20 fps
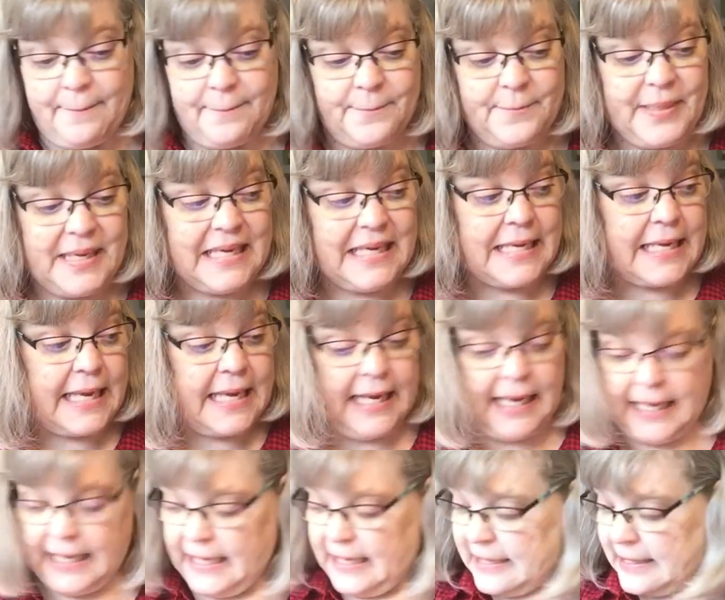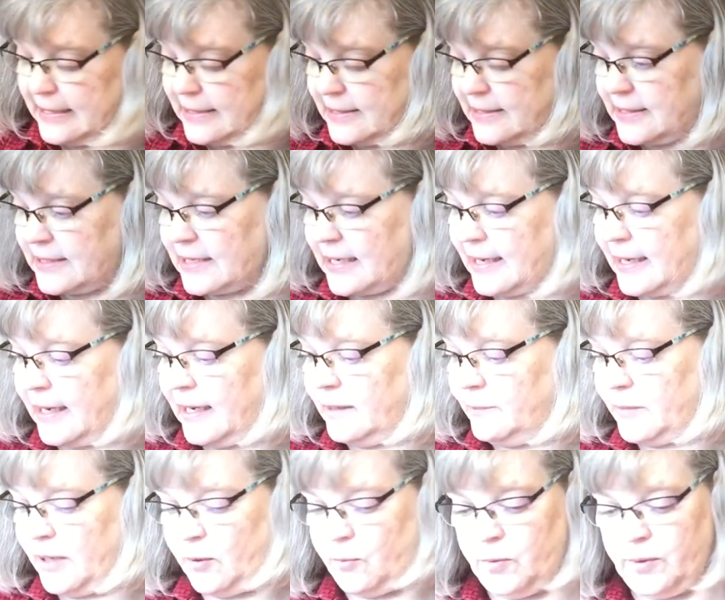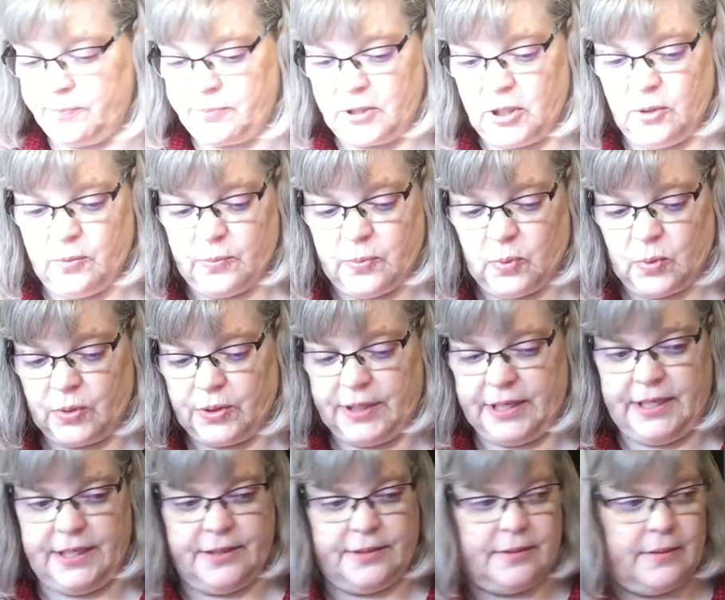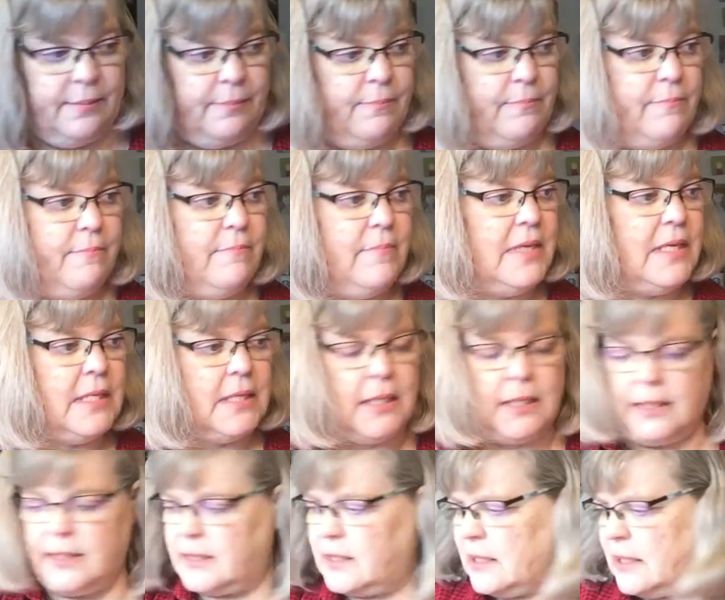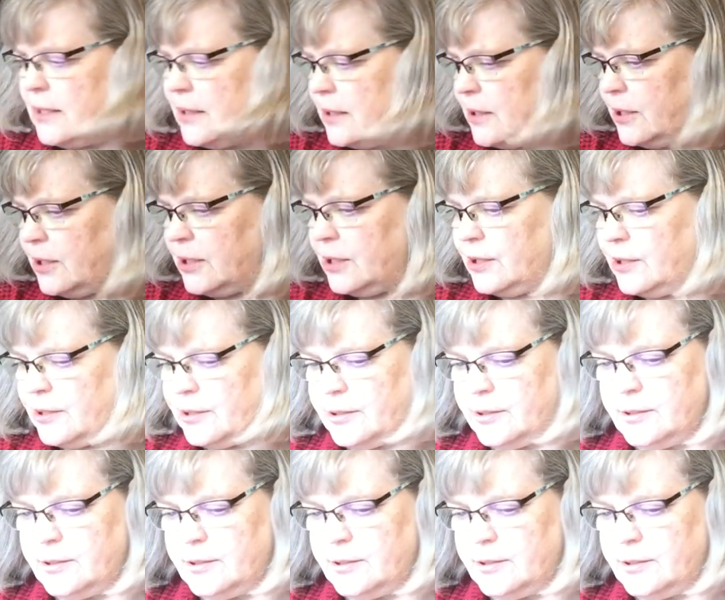because I had my WIPGO board here a minute ago.